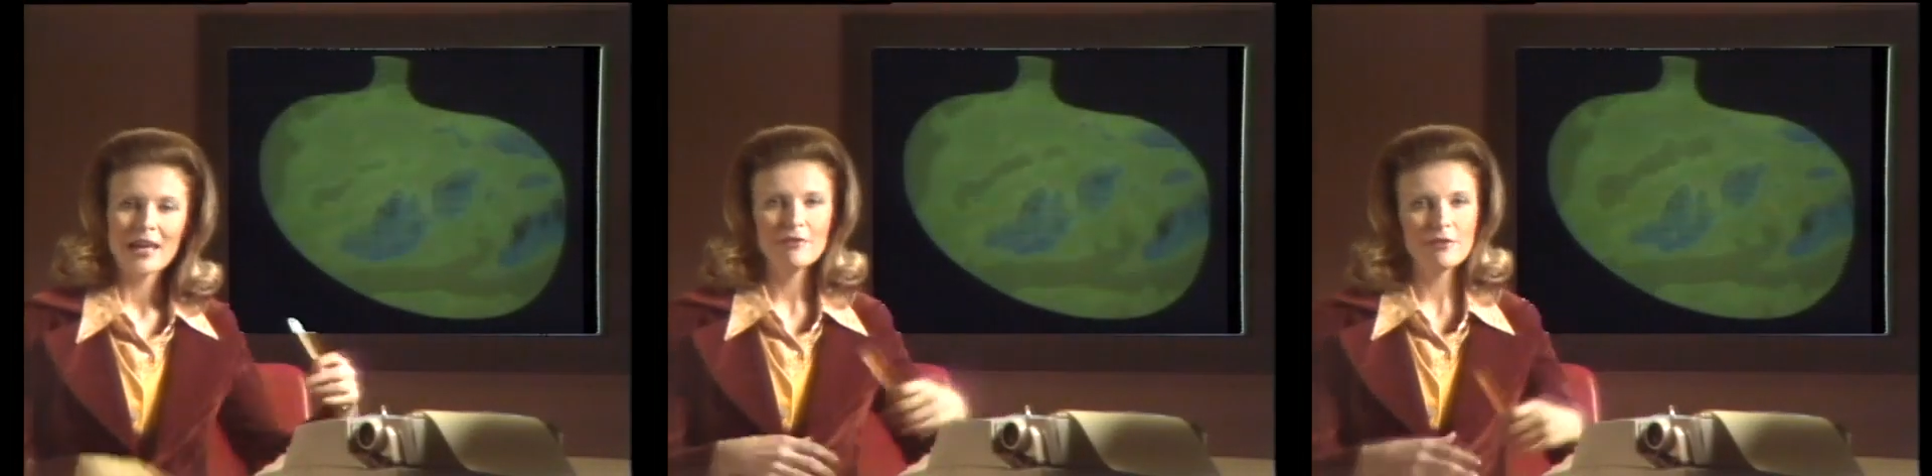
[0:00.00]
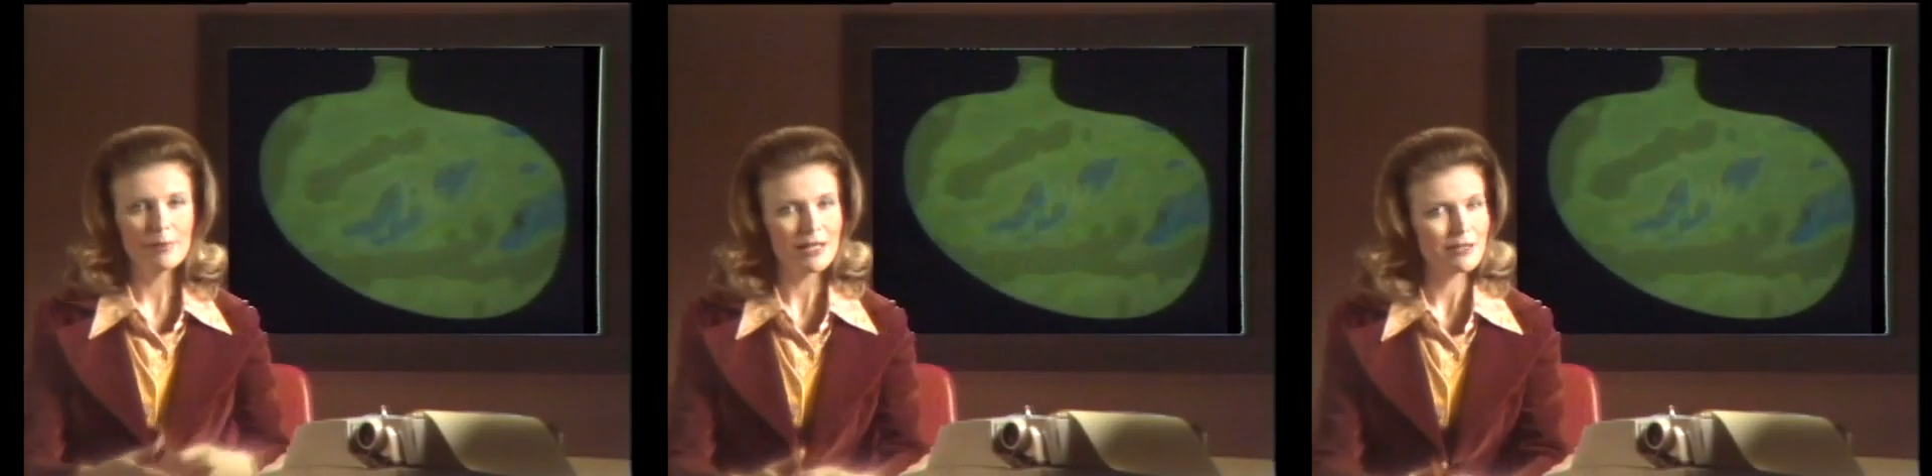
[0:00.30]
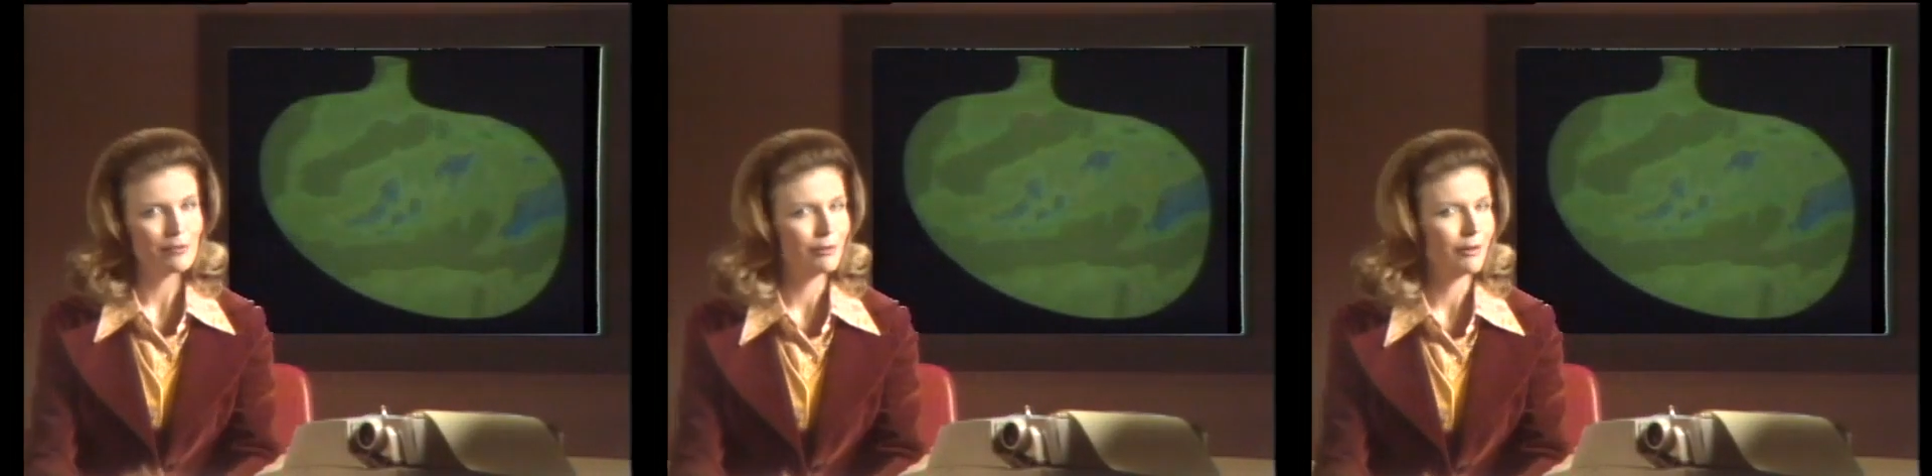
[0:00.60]
If the
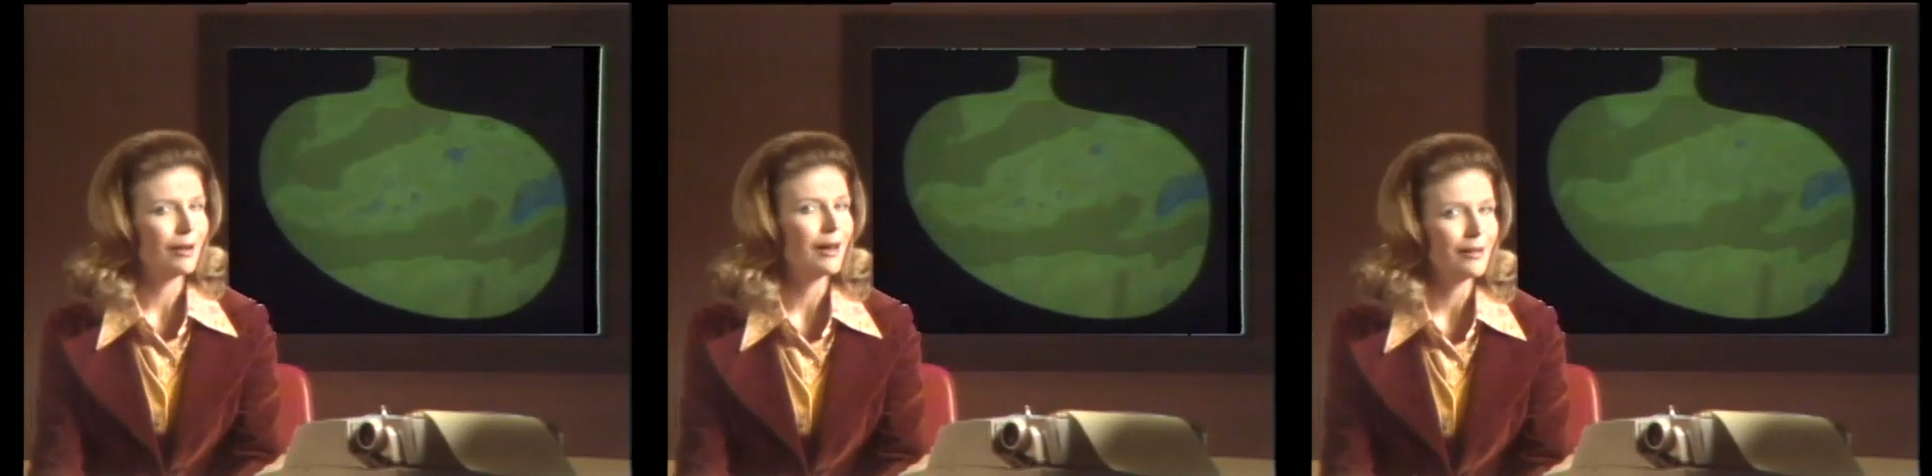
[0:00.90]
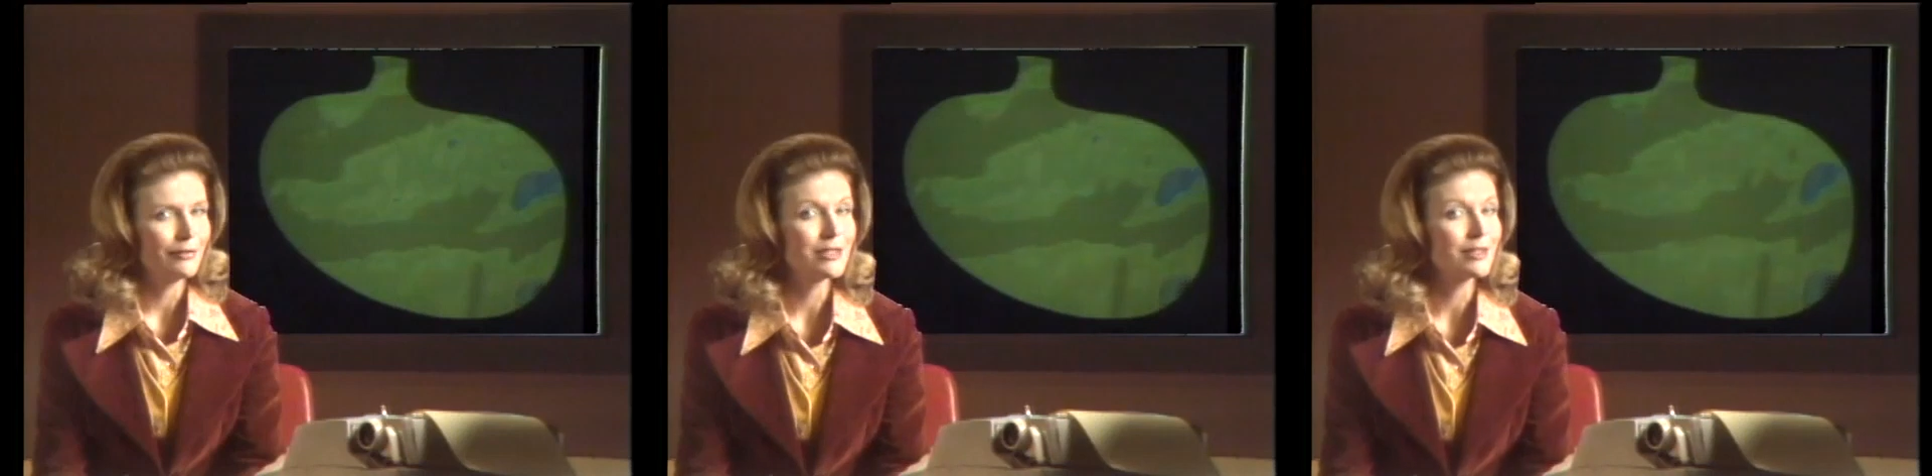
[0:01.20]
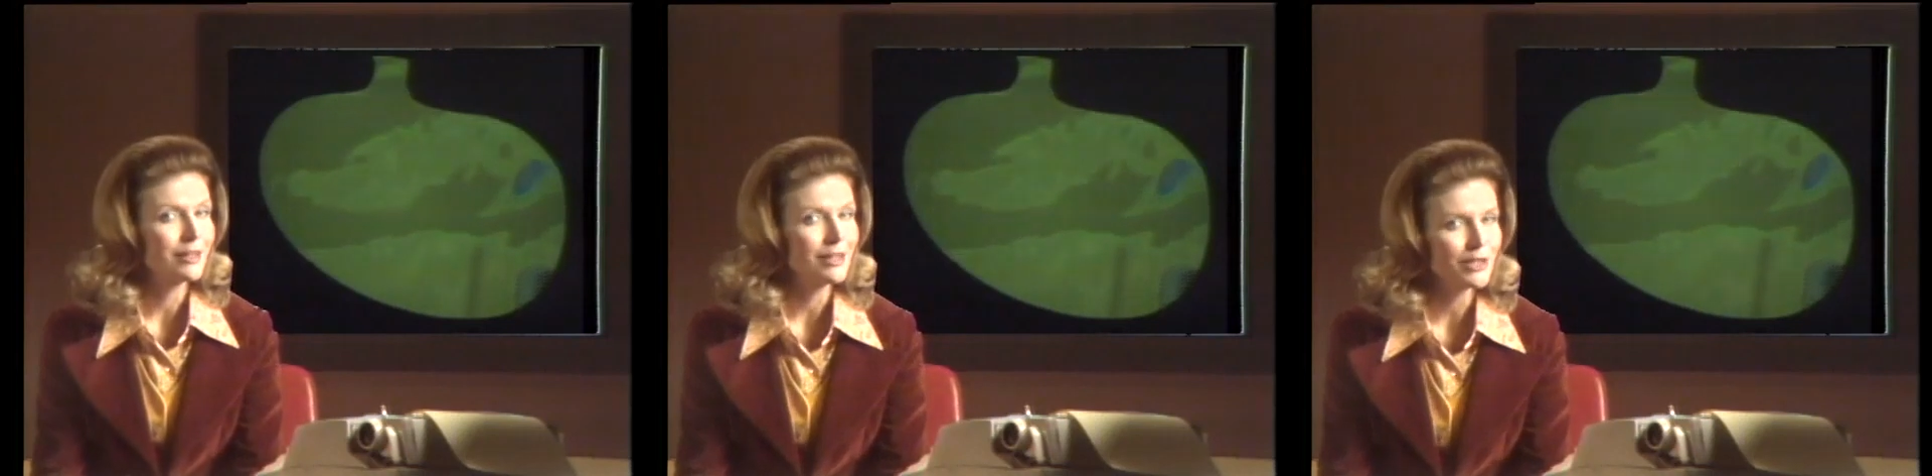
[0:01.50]
pace of your life is
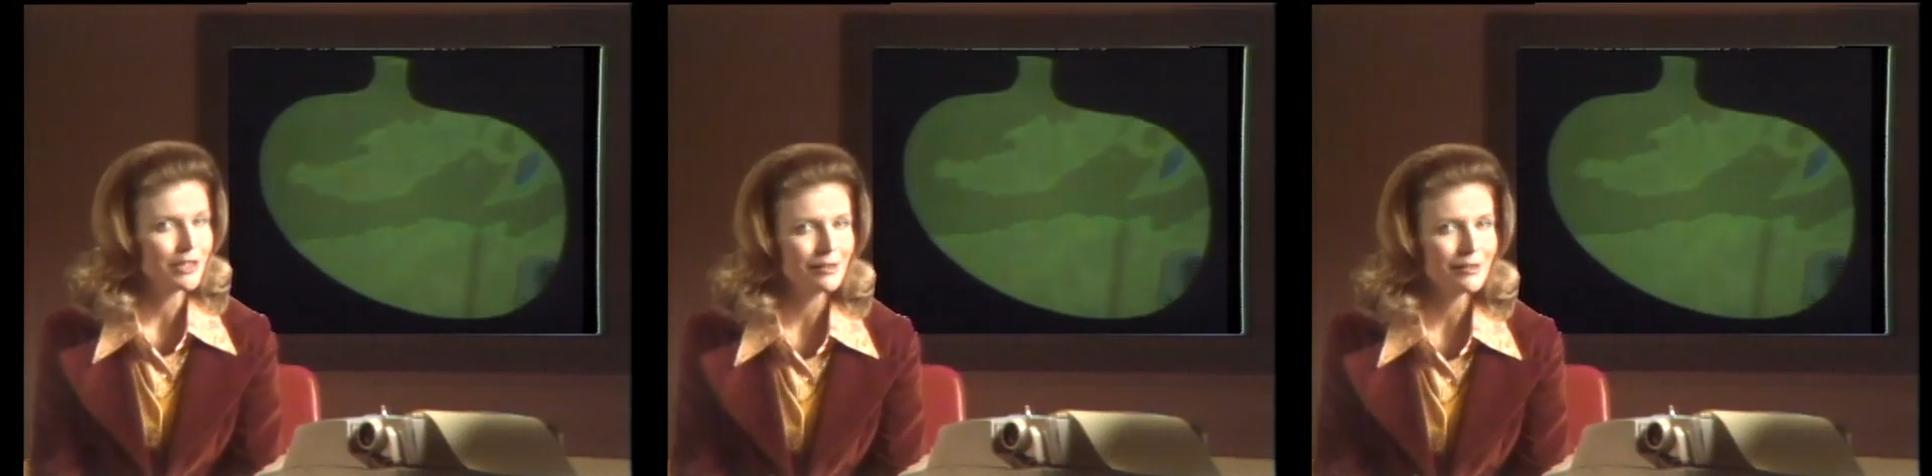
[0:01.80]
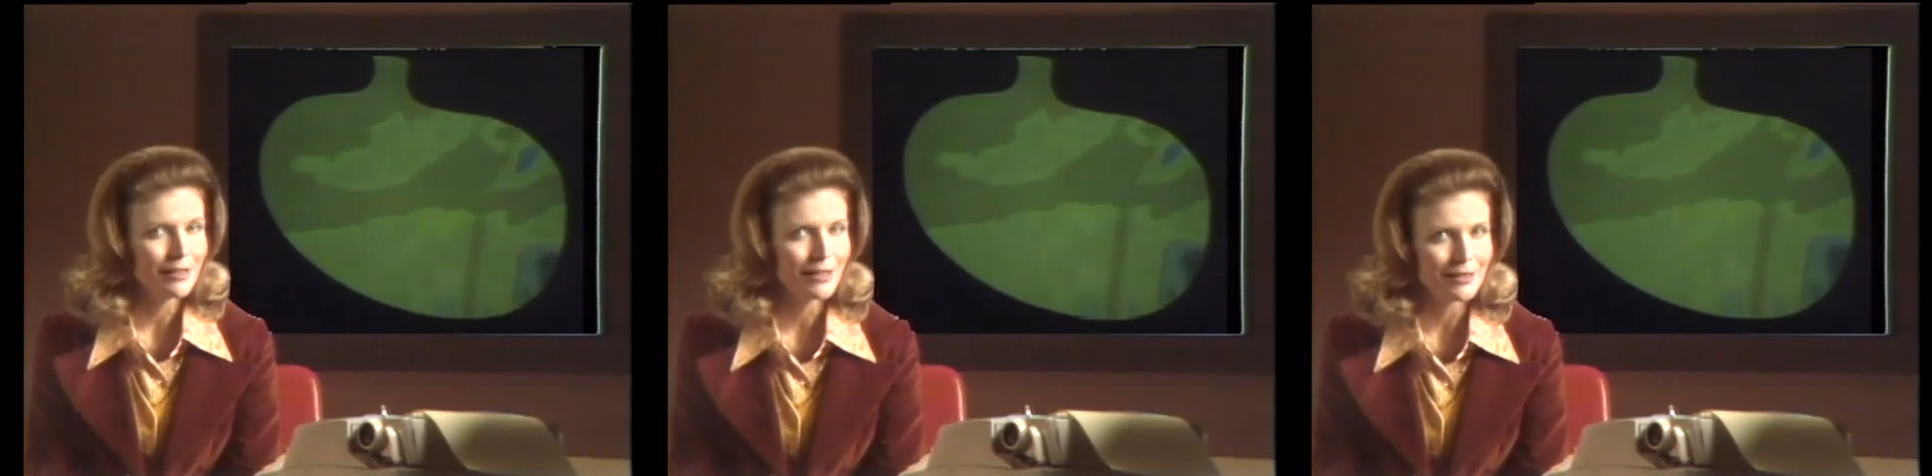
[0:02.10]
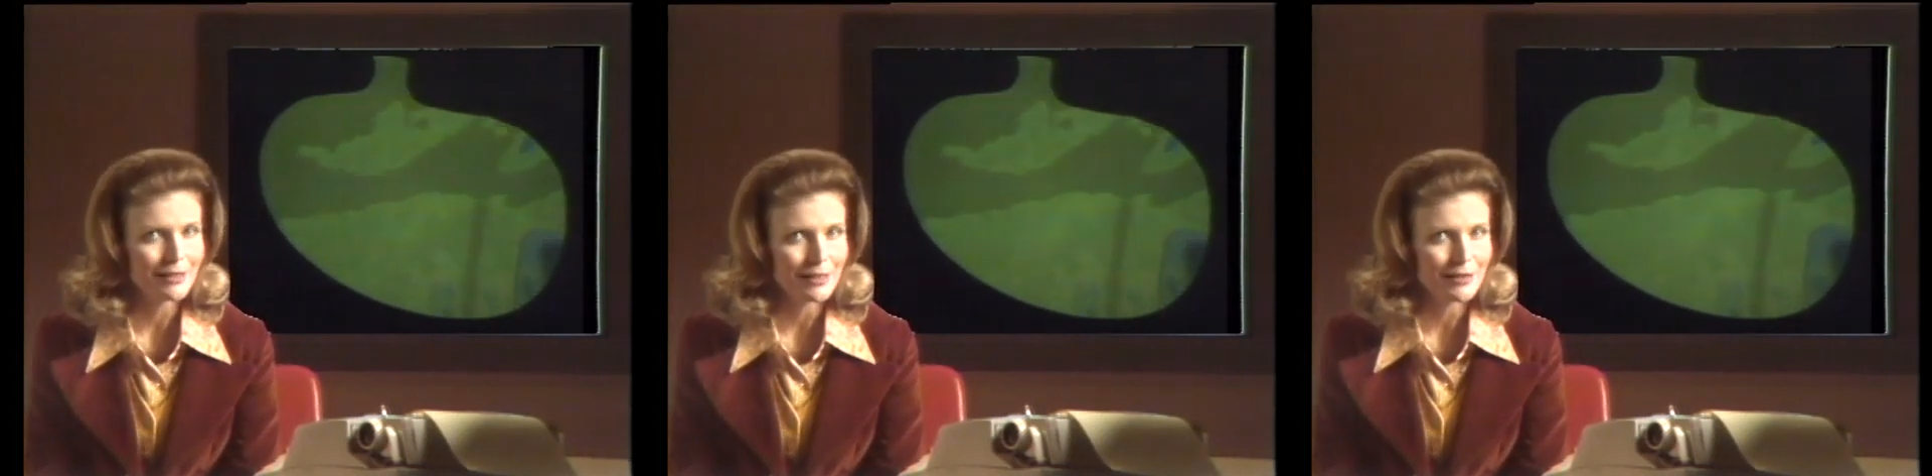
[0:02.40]
occasionally on the
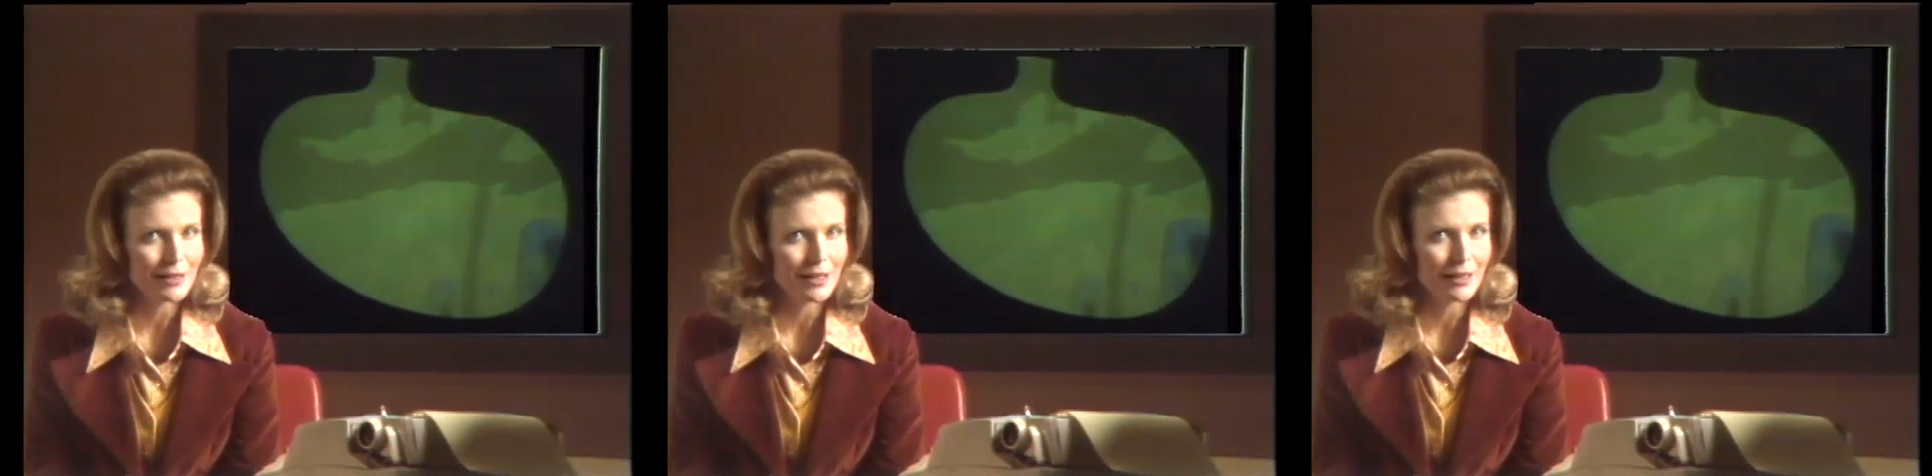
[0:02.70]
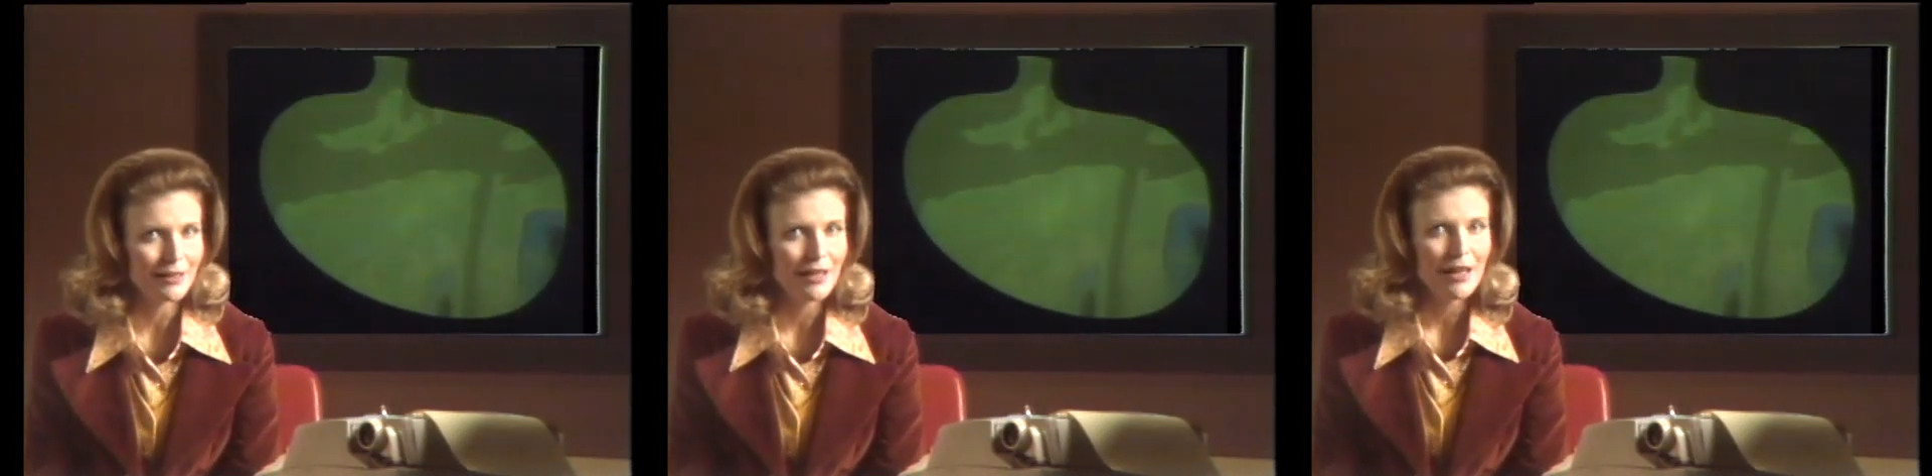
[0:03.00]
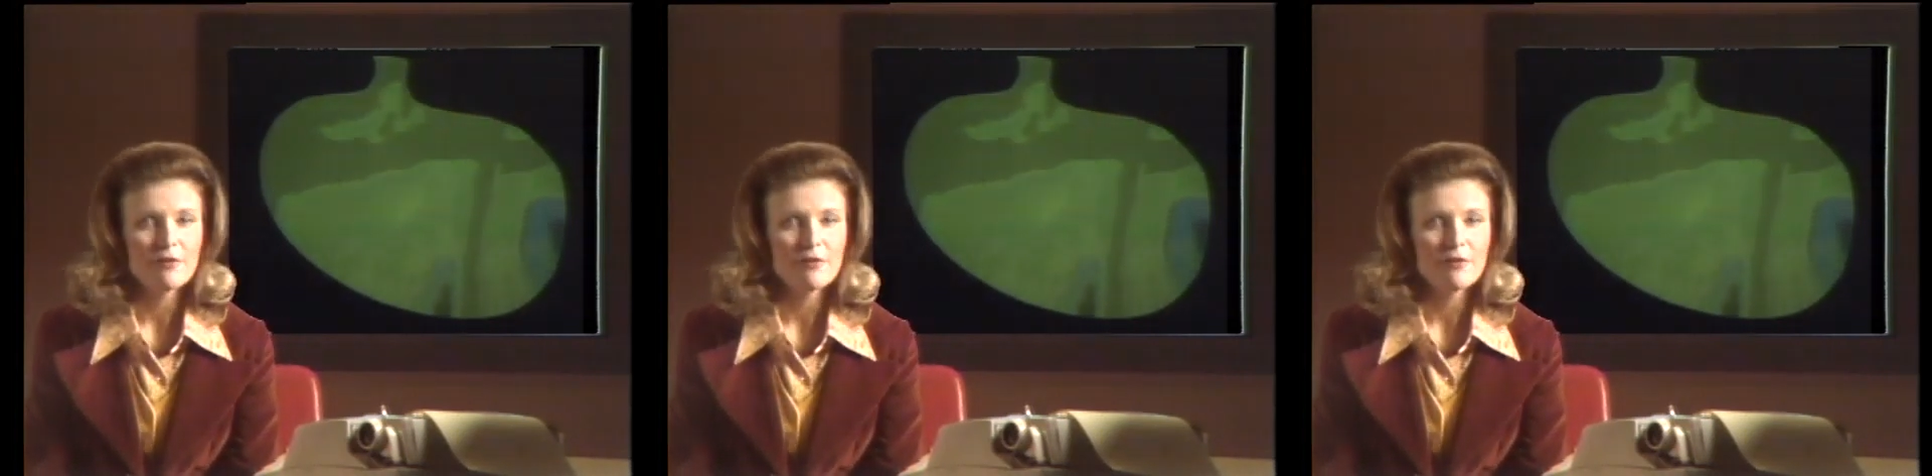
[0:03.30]
hectic side,